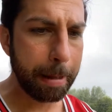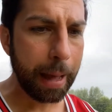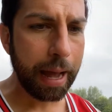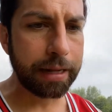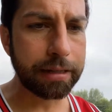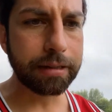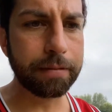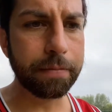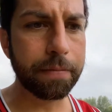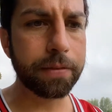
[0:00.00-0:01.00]
And
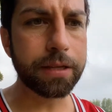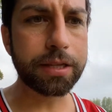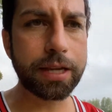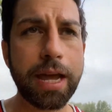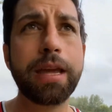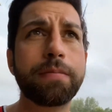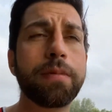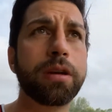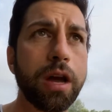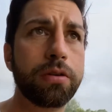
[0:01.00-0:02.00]
the same
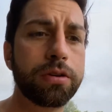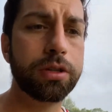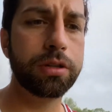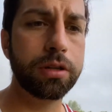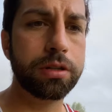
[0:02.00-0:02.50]
goes